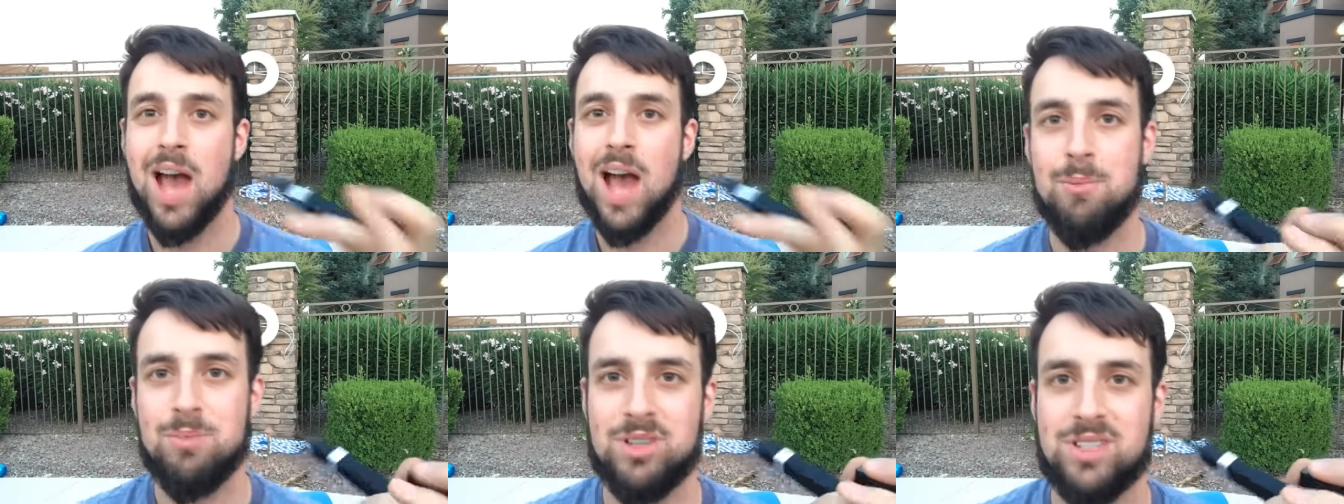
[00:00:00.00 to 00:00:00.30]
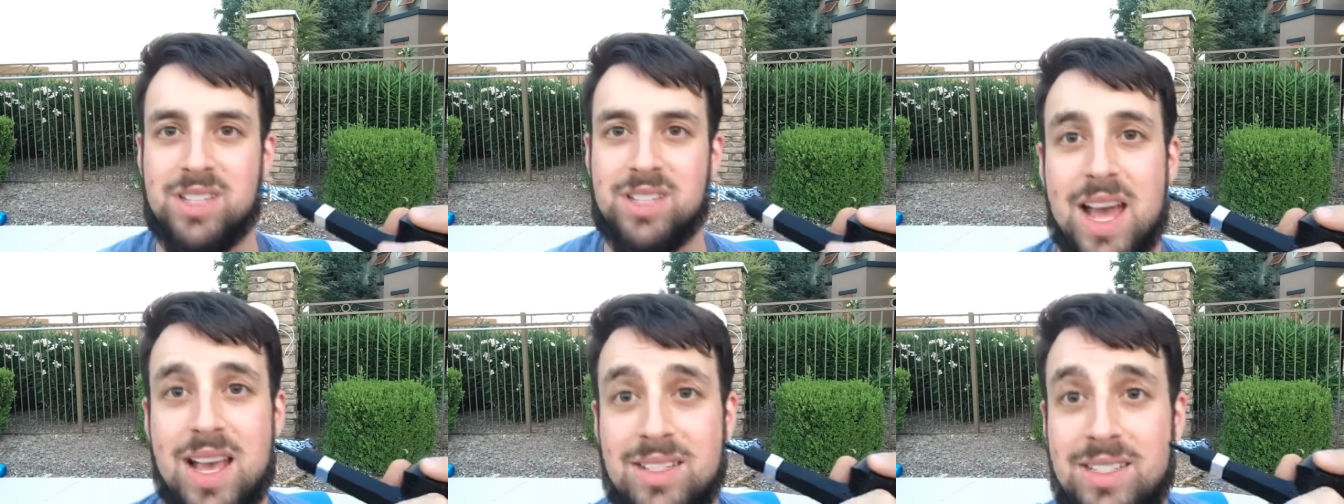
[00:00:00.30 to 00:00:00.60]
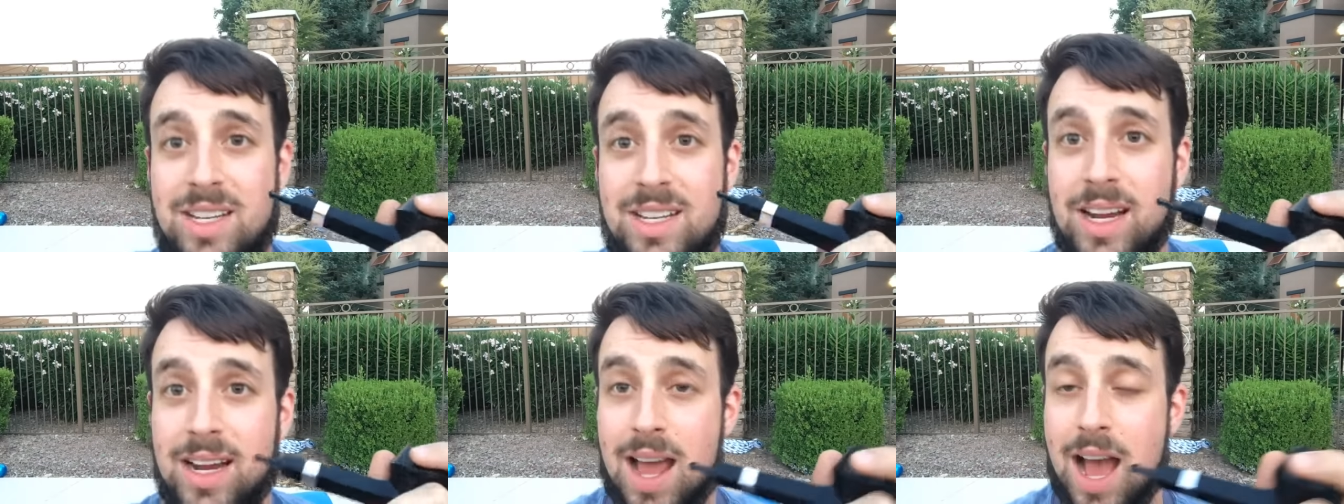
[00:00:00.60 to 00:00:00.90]
I'm just
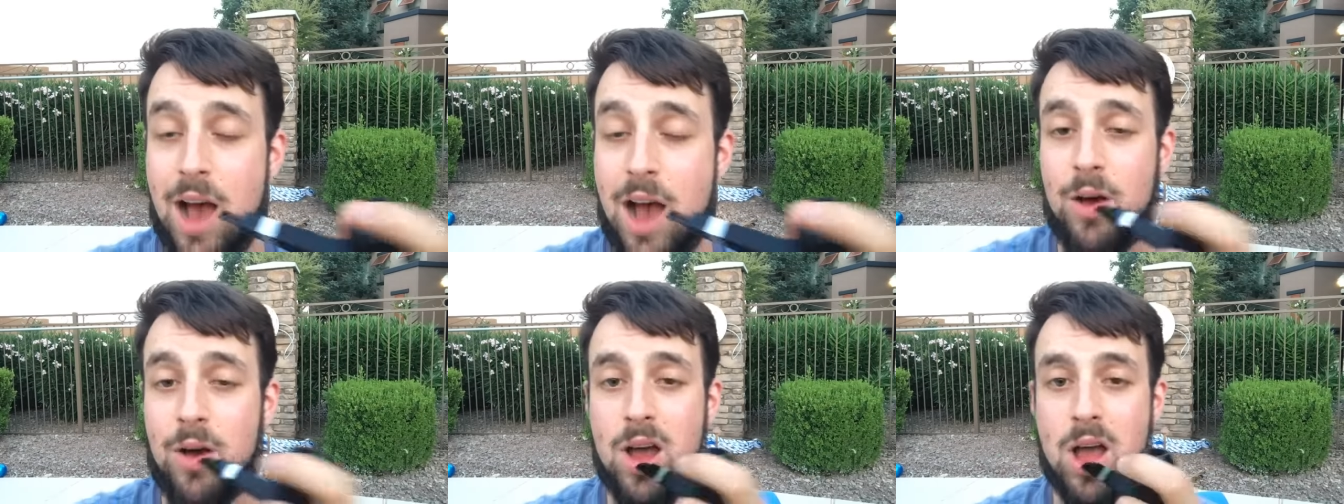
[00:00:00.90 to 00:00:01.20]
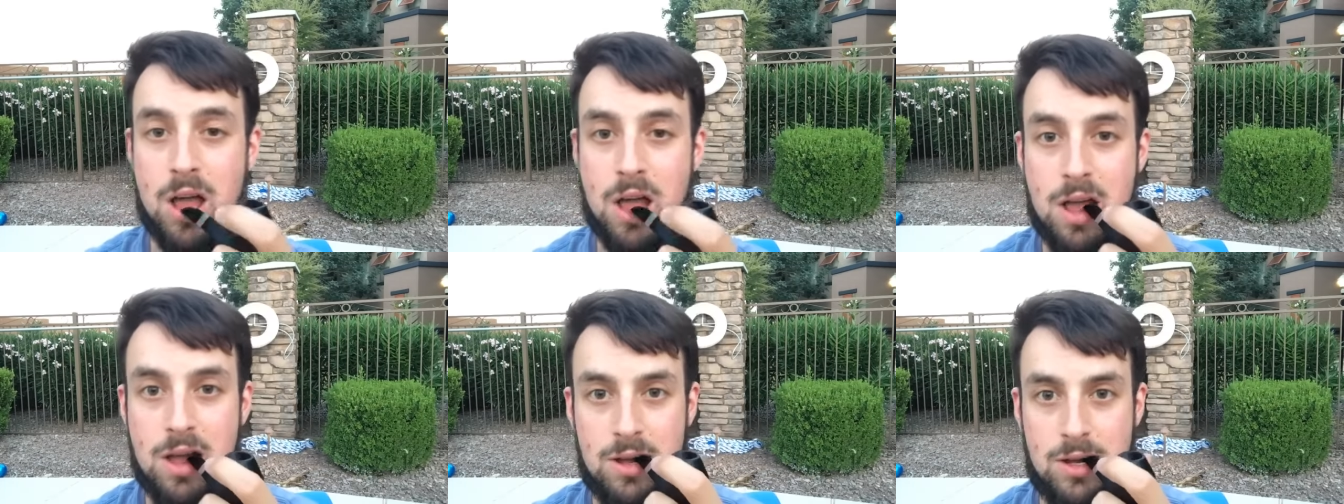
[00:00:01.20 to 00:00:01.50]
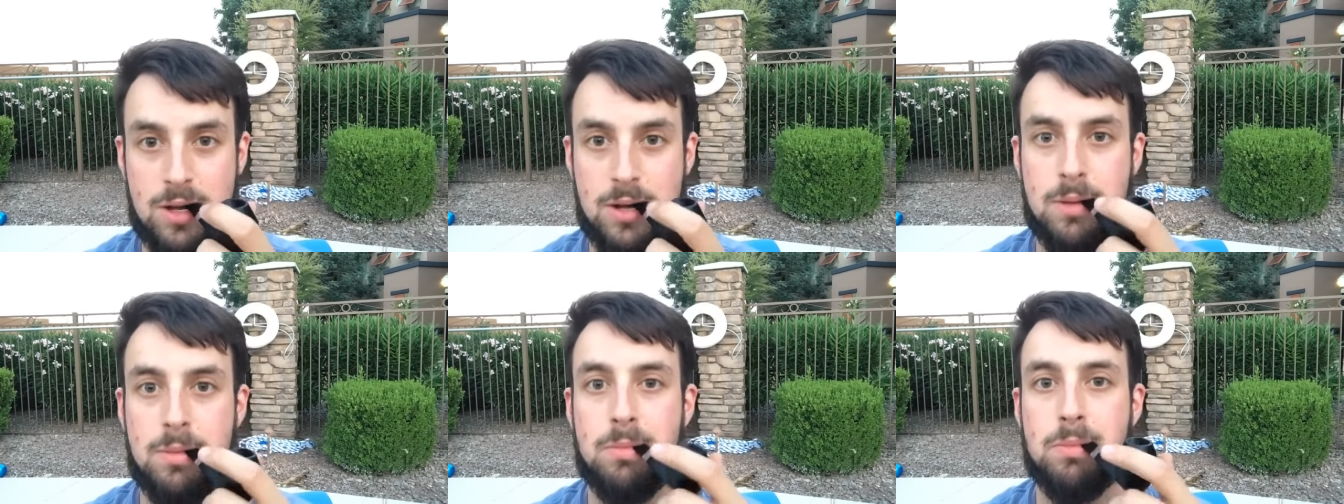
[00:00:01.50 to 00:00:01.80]
testing it out.
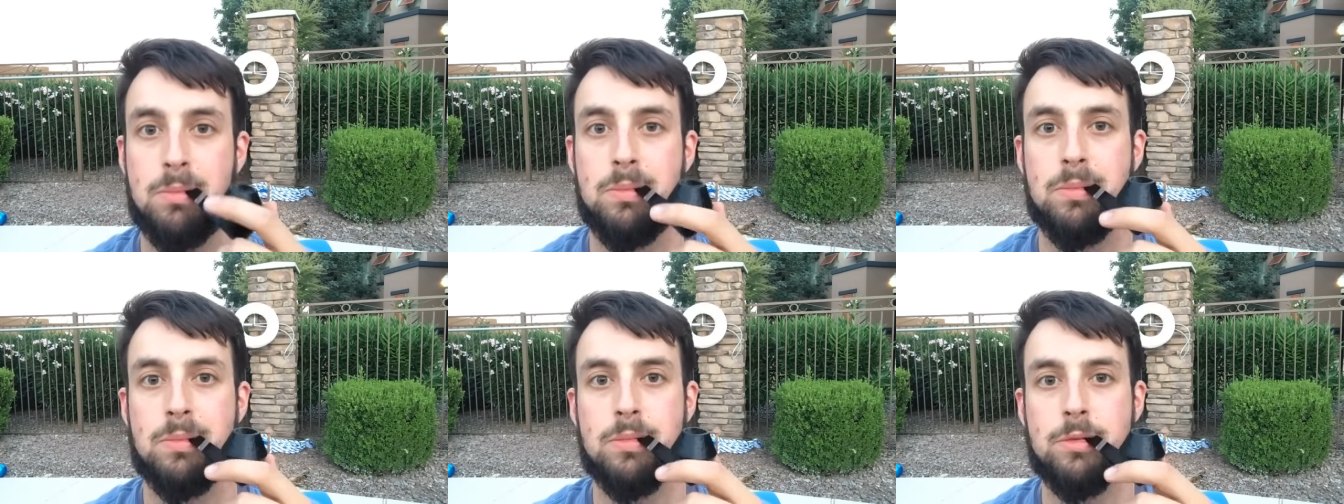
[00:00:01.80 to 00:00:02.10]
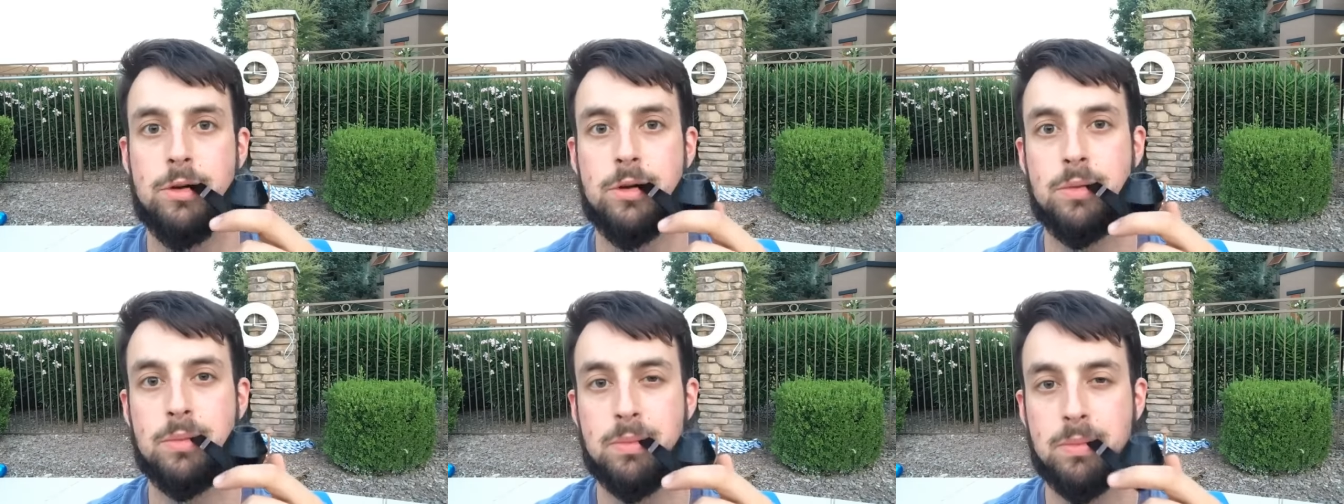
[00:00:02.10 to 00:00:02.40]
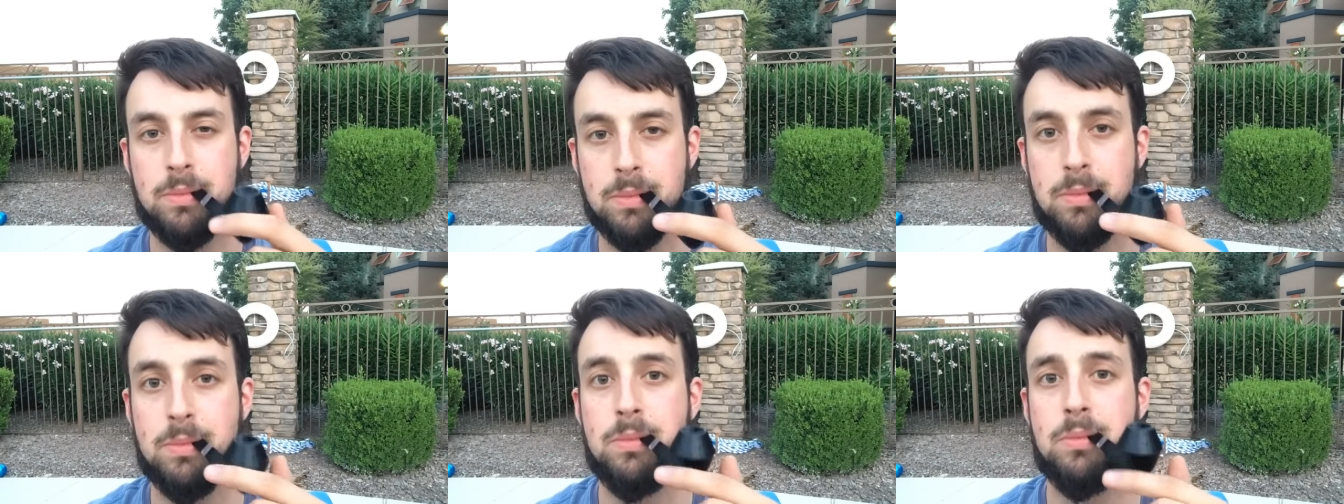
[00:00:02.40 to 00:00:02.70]

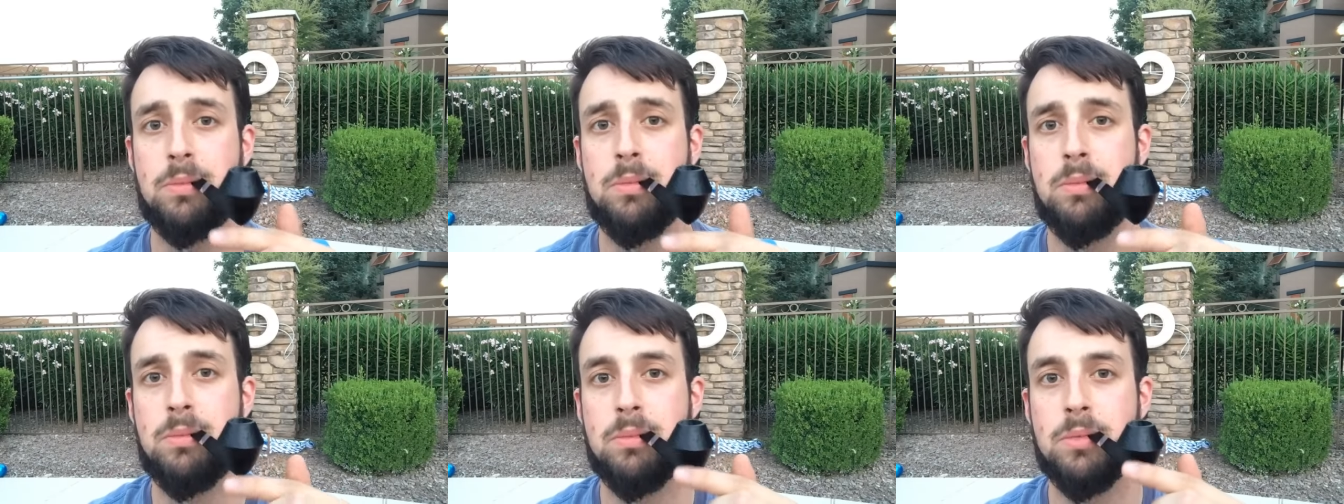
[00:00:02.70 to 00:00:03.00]
Mm -hmm.